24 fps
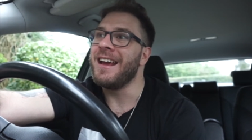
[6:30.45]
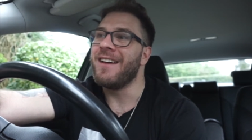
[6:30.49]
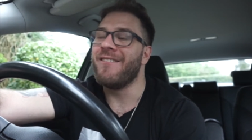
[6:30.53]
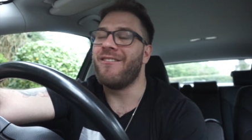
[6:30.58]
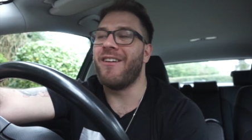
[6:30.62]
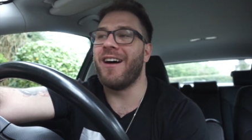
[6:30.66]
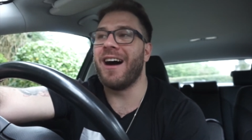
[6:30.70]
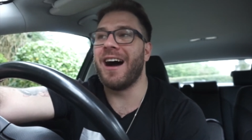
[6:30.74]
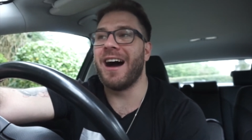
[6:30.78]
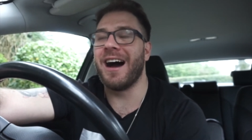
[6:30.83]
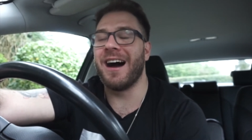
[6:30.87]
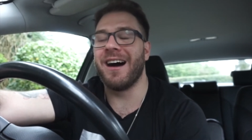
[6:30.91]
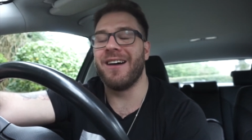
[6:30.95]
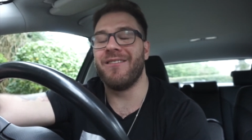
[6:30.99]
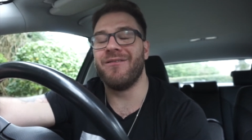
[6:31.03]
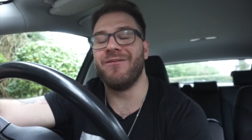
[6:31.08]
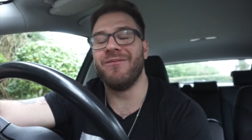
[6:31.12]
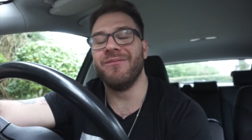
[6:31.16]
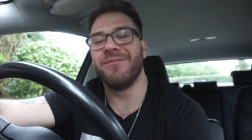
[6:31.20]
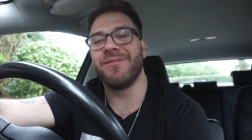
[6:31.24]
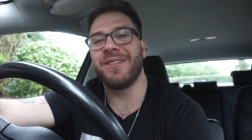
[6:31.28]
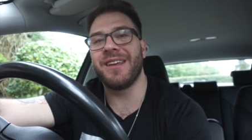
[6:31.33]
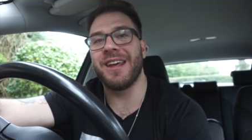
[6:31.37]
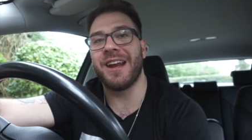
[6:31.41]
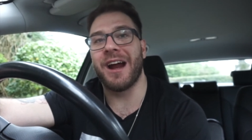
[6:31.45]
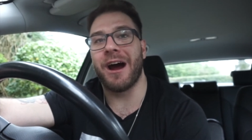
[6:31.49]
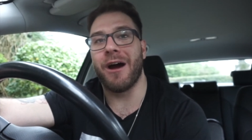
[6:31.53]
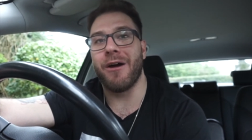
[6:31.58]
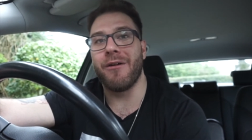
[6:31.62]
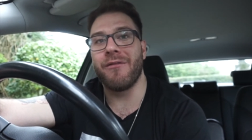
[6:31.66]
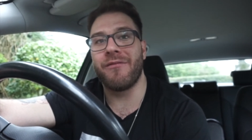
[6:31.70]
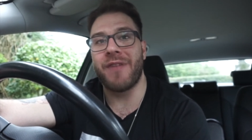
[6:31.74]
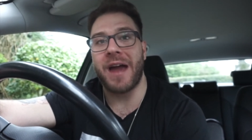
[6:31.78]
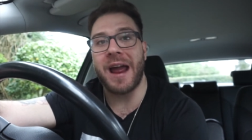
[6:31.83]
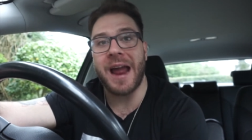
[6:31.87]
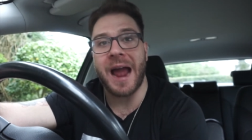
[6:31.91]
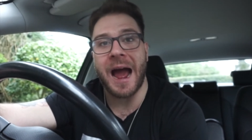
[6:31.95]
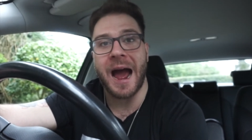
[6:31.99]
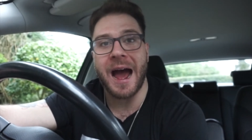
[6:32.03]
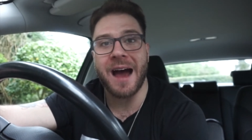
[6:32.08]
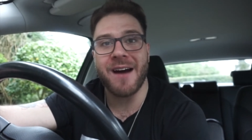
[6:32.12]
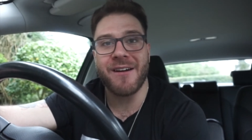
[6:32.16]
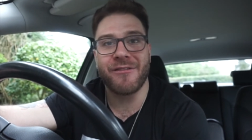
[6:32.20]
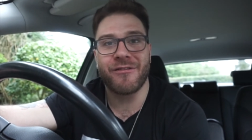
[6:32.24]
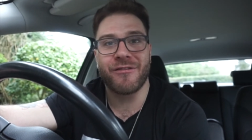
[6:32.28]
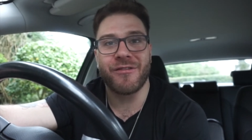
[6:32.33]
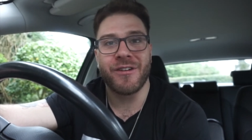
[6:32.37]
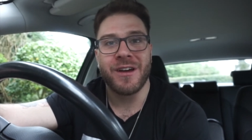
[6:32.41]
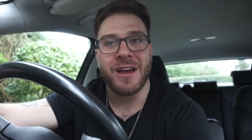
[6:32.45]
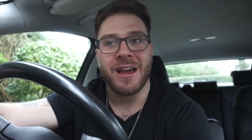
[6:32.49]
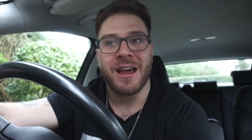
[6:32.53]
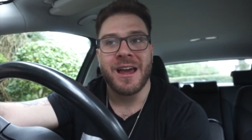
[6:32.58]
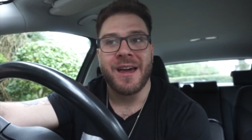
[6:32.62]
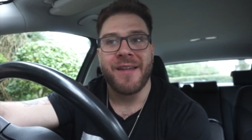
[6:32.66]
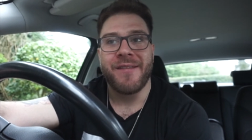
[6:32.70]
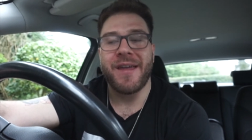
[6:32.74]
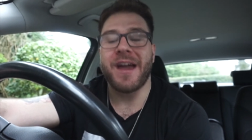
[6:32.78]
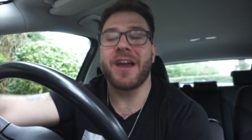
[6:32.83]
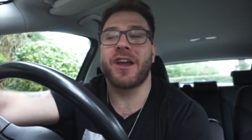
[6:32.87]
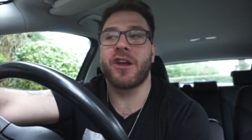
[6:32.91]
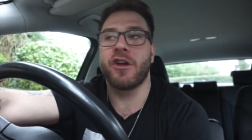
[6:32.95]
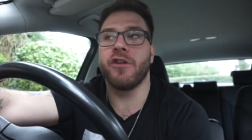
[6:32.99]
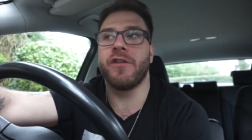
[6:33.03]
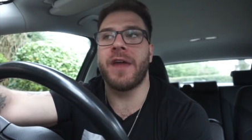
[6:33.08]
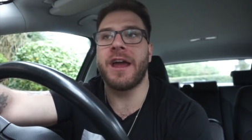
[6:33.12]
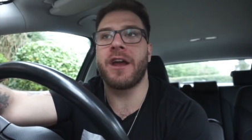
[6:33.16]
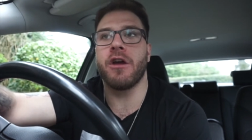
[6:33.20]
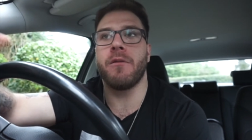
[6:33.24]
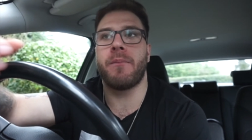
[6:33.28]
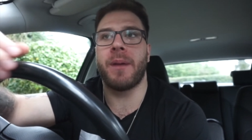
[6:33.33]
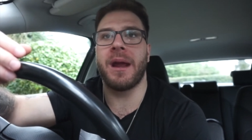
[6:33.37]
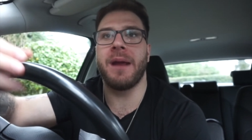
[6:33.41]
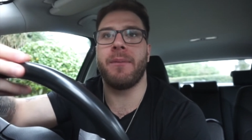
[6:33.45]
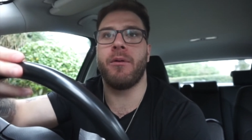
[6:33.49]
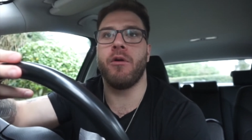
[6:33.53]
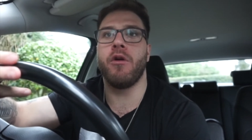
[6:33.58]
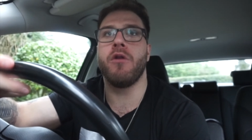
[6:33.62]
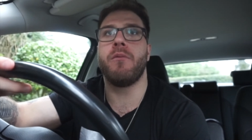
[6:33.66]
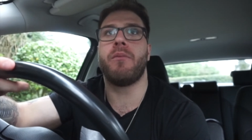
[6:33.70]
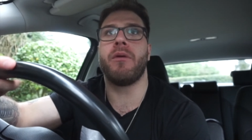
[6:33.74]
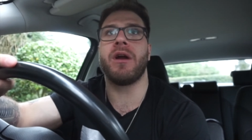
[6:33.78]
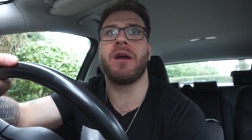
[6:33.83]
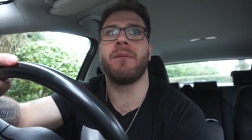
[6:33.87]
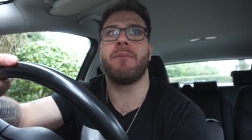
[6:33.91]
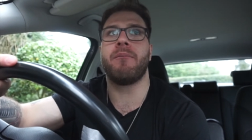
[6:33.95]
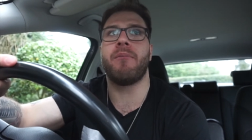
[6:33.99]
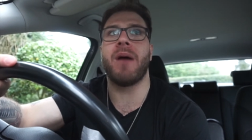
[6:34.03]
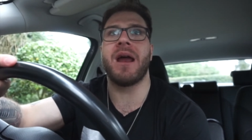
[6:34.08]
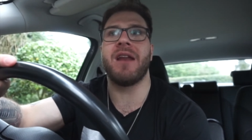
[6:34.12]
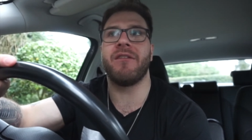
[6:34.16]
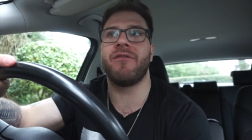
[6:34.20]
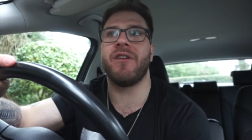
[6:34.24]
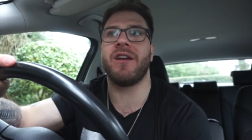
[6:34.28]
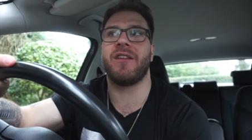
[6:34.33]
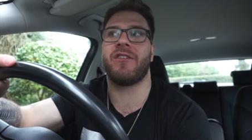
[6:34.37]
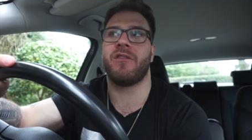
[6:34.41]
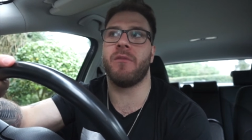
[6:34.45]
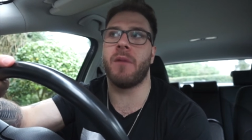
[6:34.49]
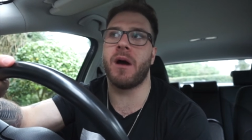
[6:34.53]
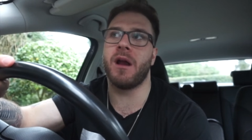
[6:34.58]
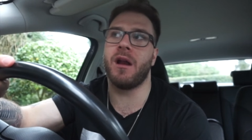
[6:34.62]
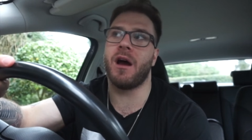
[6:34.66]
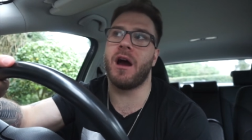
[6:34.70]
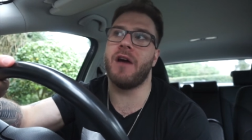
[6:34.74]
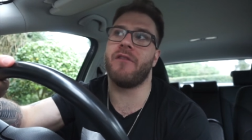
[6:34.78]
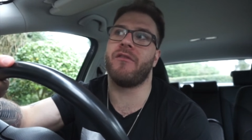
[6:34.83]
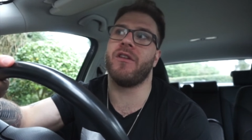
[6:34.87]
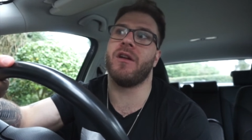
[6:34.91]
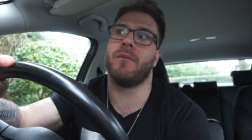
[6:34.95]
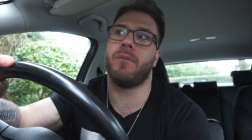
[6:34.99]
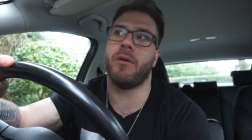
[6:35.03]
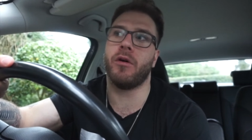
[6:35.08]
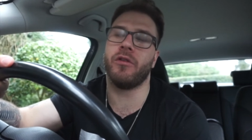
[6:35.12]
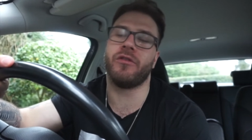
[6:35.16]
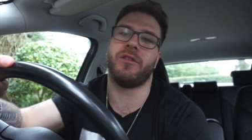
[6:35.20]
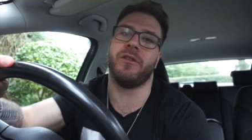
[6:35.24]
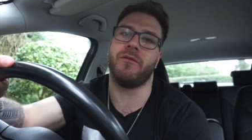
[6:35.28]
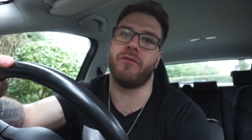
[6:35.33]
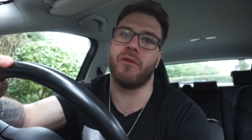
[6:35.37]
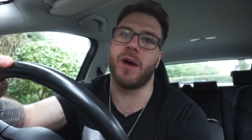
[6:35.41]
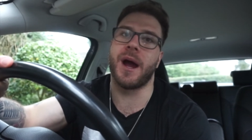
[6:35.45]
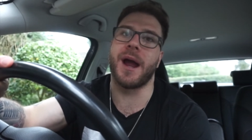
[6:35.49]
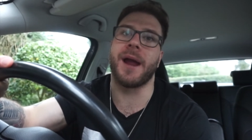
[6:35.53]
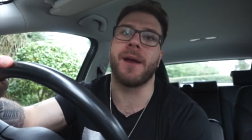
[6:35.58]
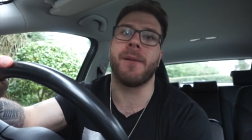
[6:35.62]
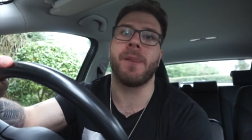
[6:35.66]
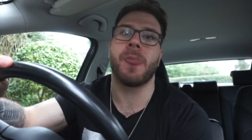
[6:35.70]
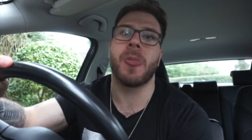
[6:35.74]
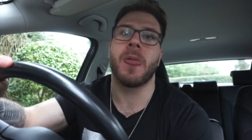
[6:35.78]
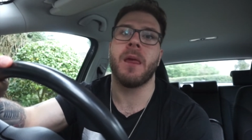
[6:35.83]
But you know, they're good people who bring benefit to my life in a positive way.